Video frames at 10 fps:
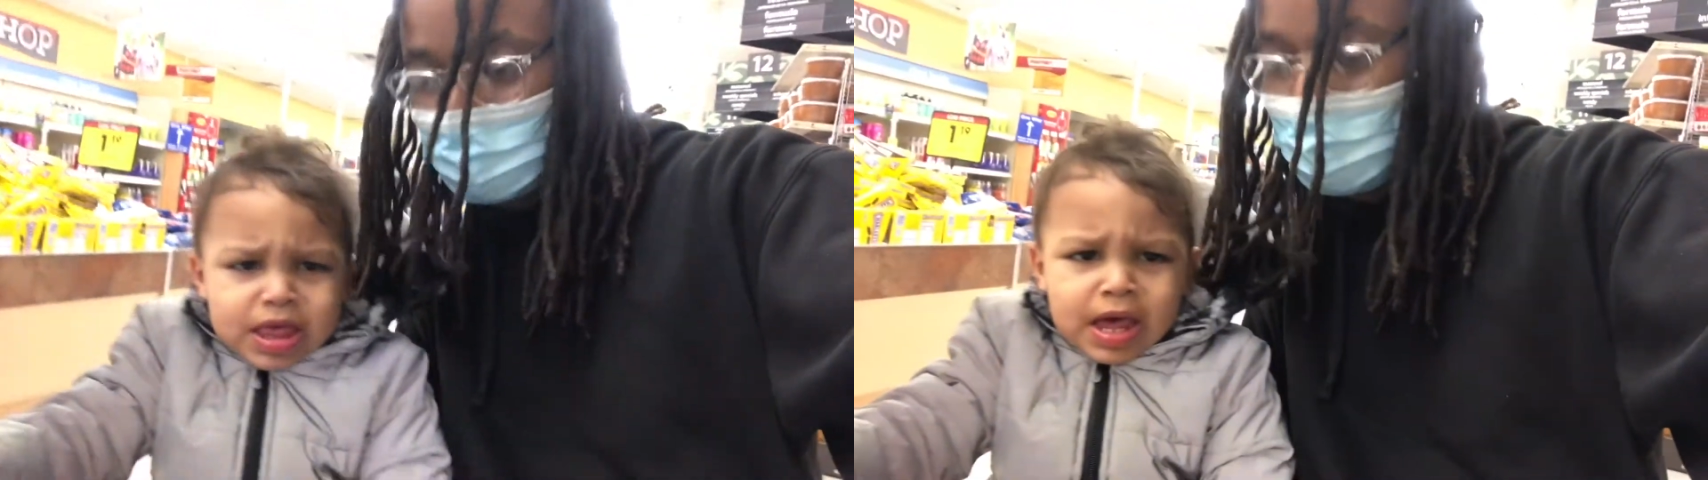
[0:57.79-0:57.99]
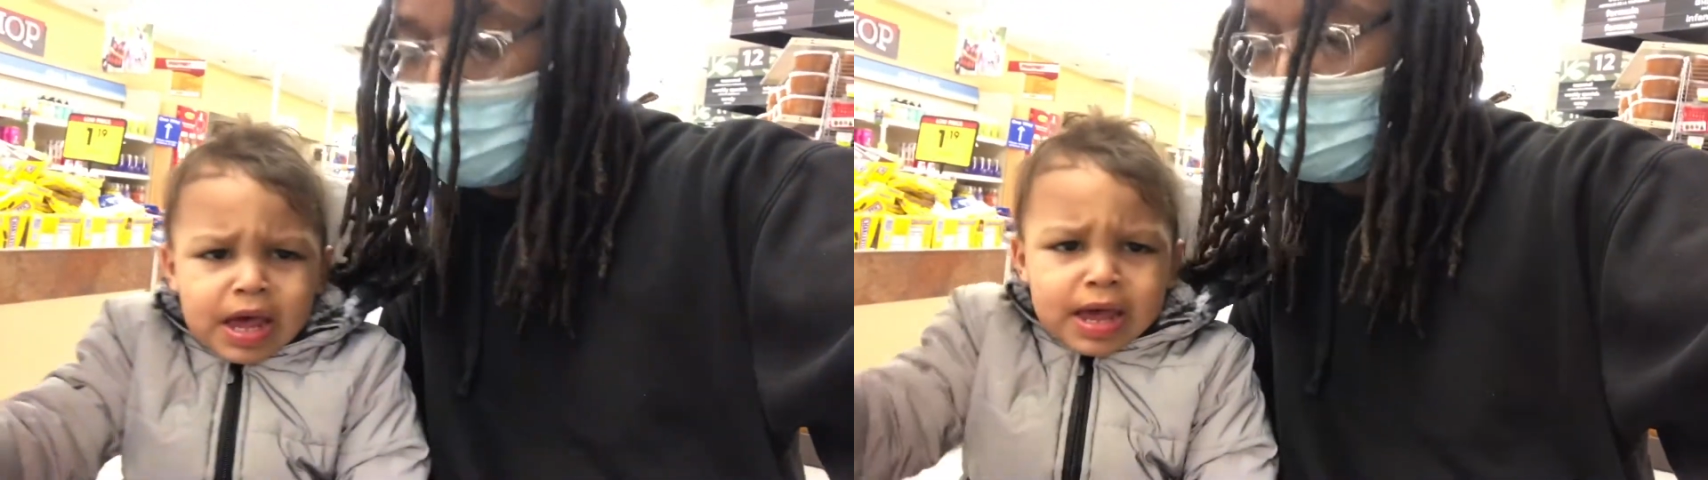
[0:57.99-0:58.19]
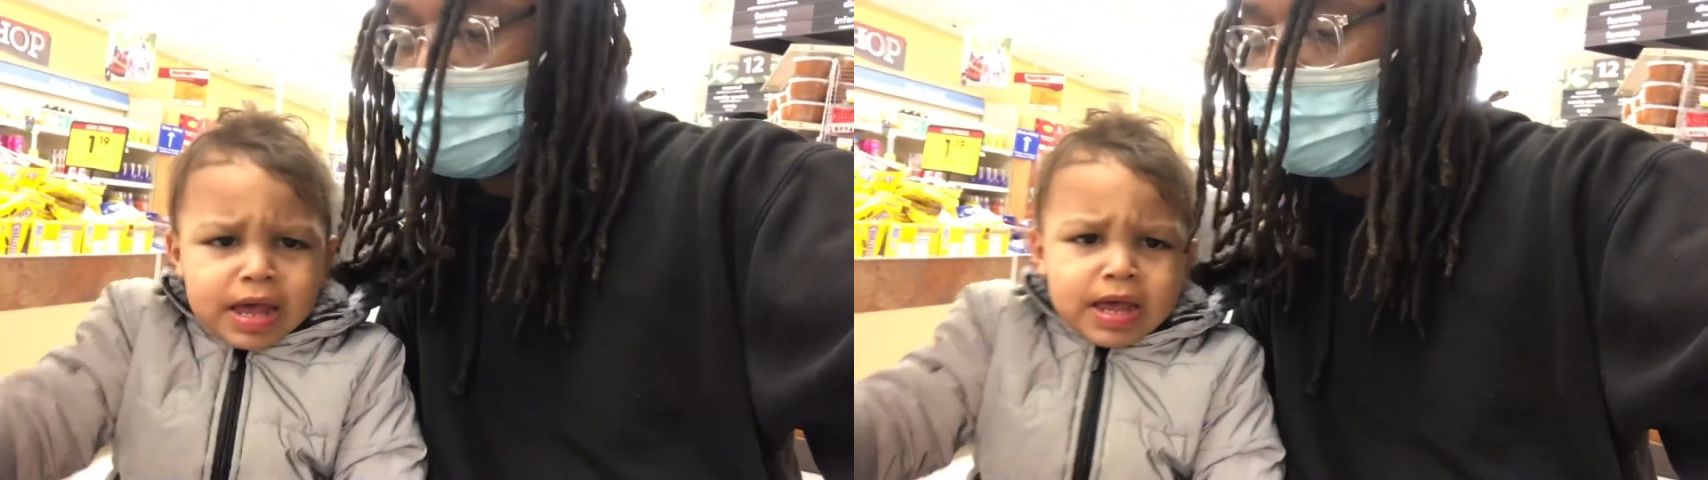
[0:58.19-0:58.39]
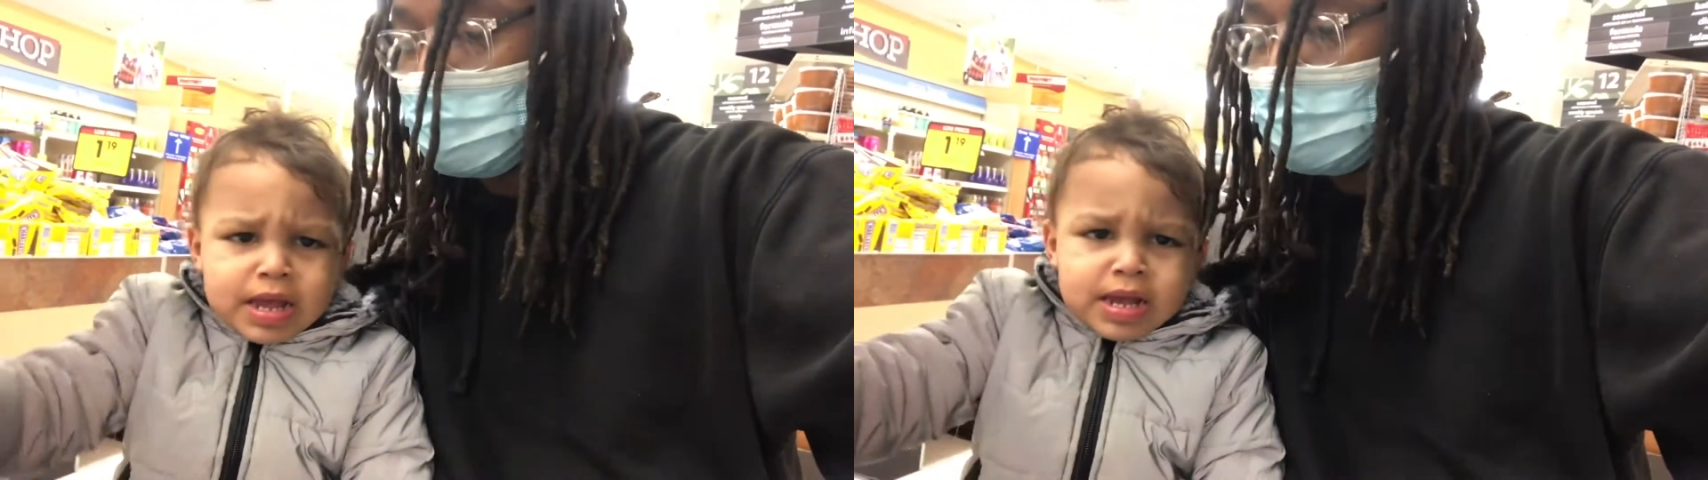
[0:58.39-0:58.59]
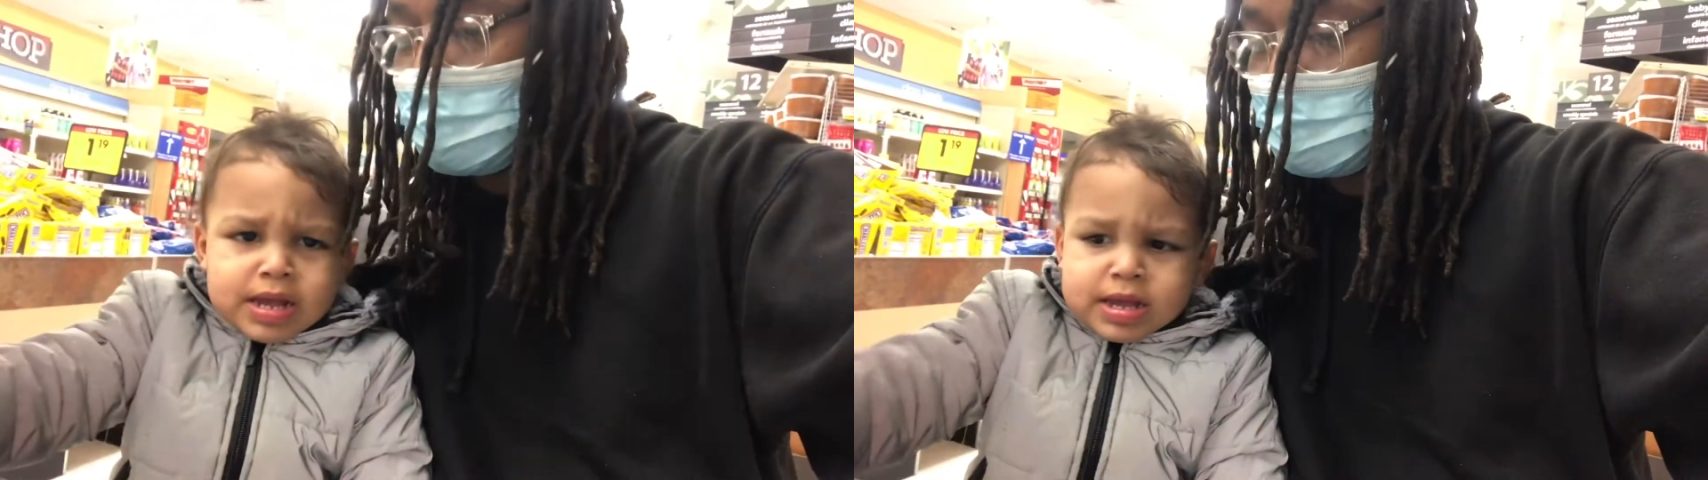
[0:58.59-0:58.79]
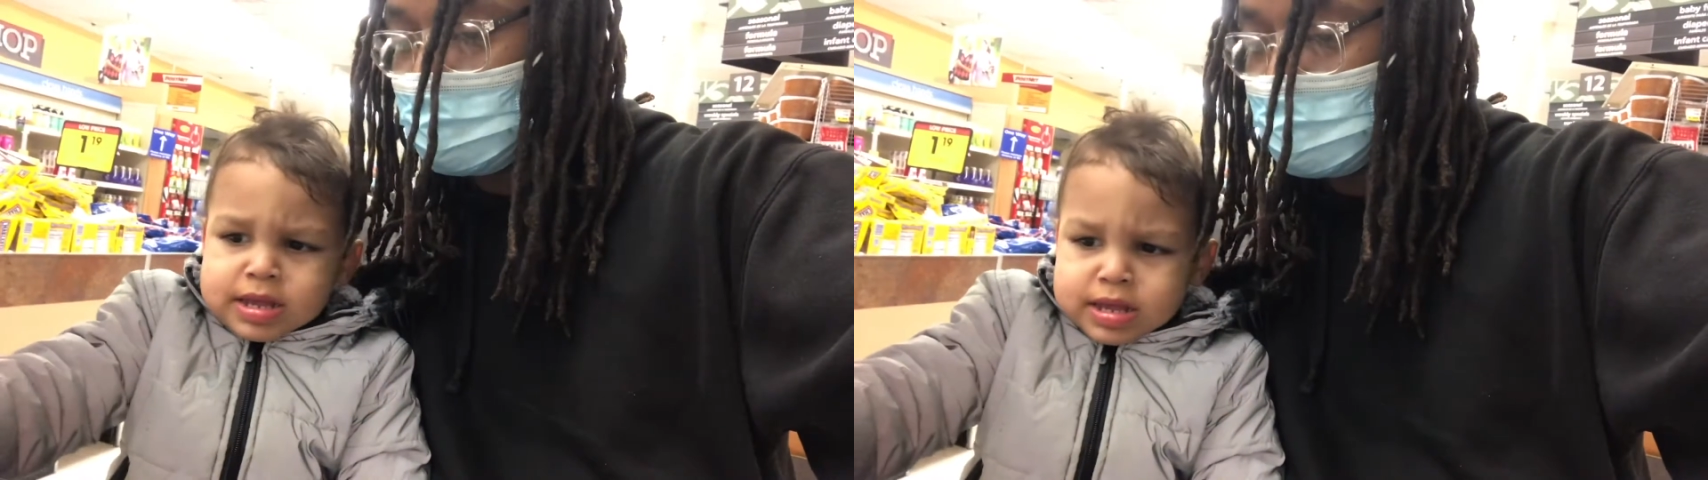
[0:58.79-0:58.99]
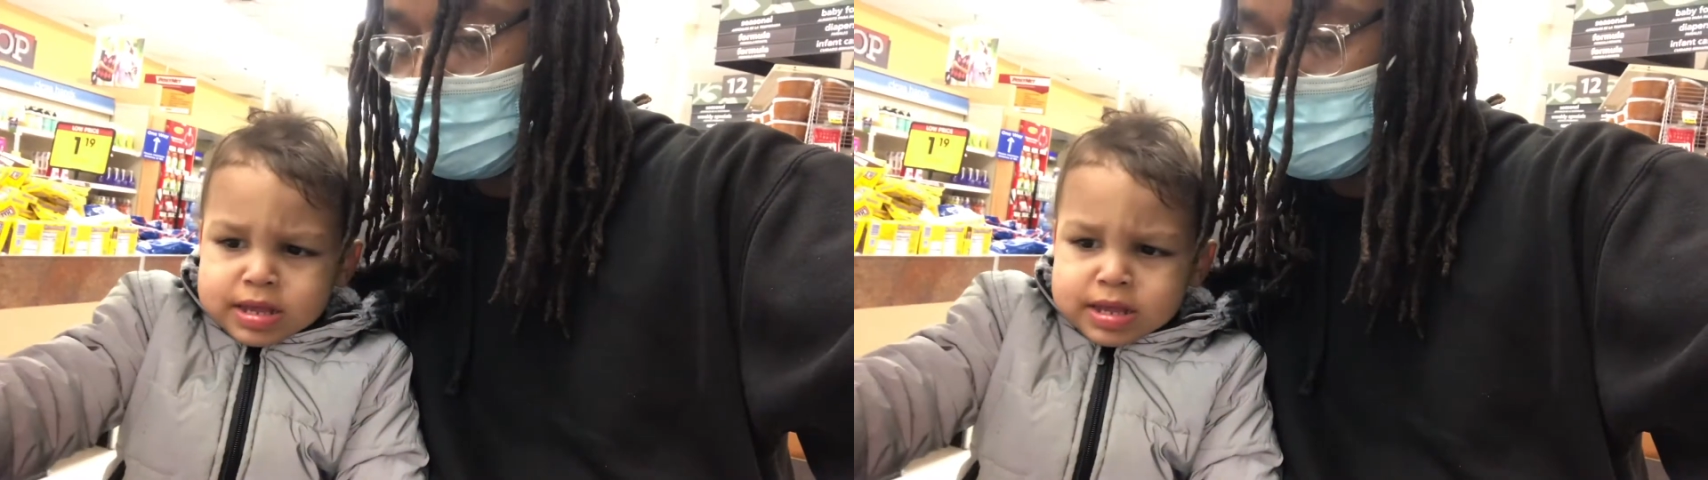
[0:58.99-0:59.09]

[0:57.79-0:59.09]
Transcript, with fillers: Go, push it, push it.